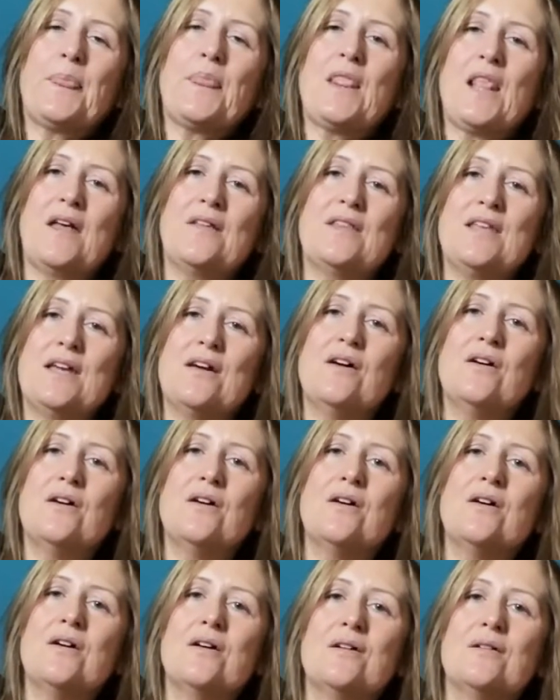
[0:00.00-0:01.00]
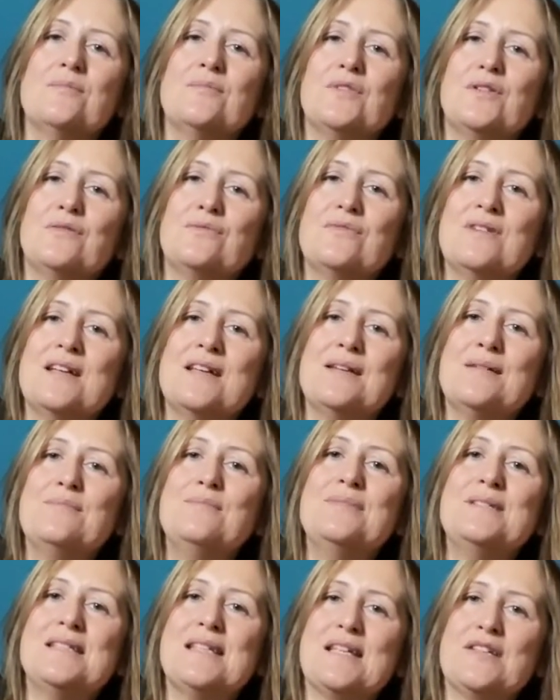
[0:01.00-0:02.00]
the arm, the
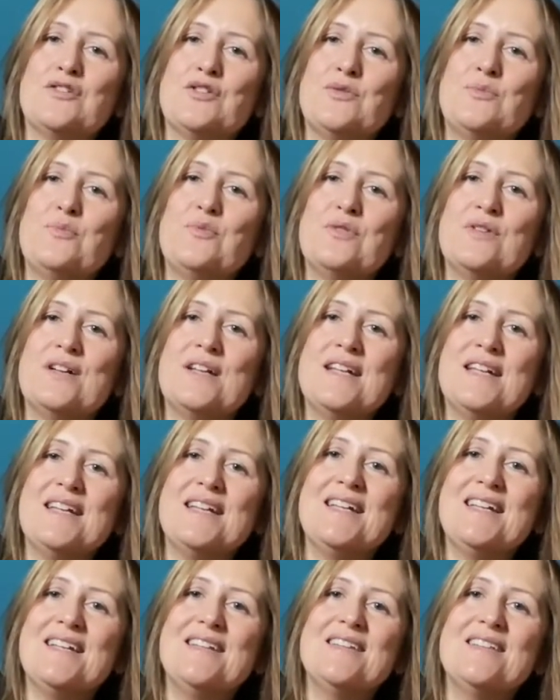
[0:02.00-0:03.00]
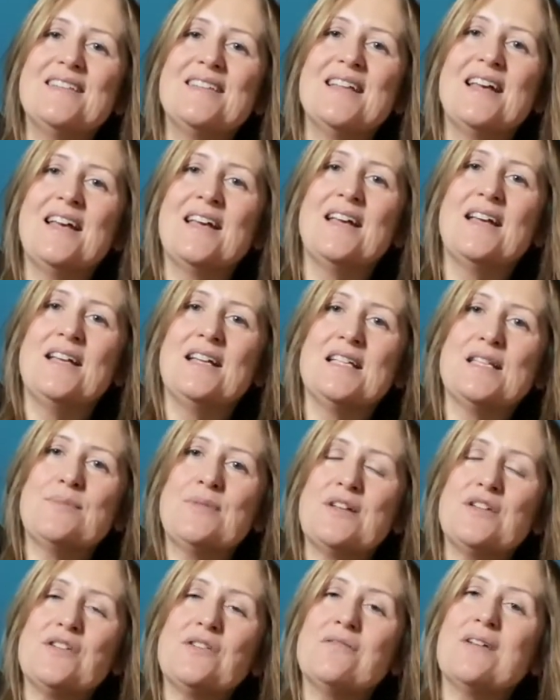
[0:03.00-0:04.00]
ribs as you breathe,
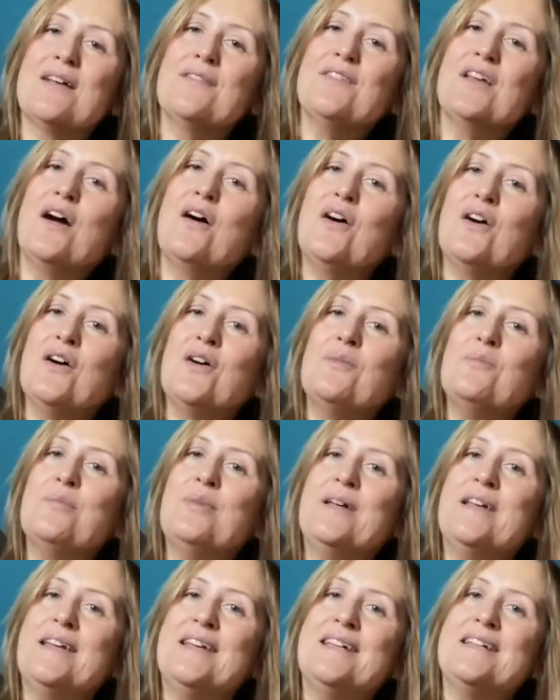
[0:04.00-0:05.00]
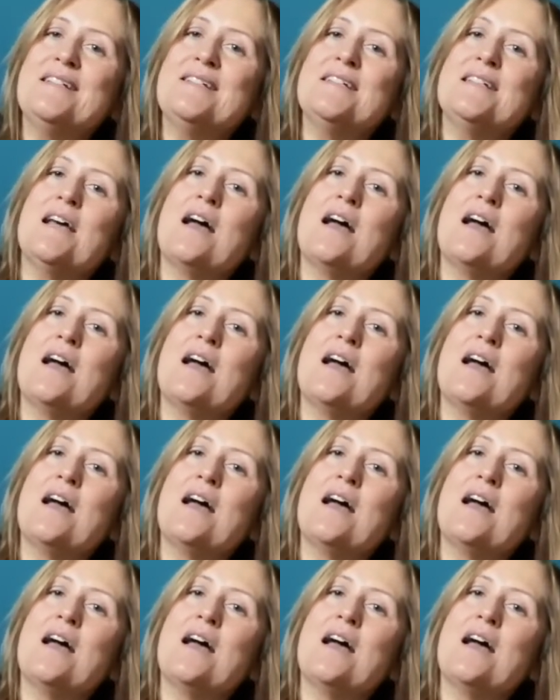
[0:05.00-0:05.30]
especially around the armpit.